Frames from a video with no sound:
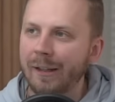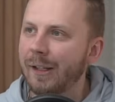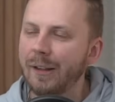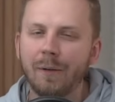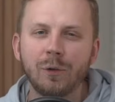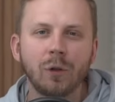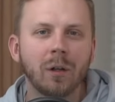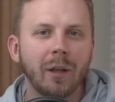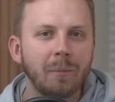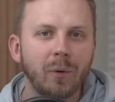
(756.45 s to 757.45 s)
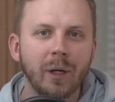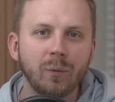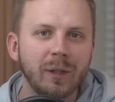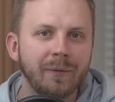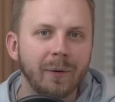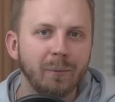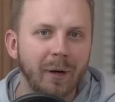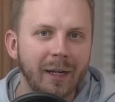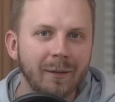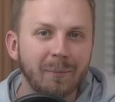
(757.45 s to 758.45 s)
They love to collaborate with different brands,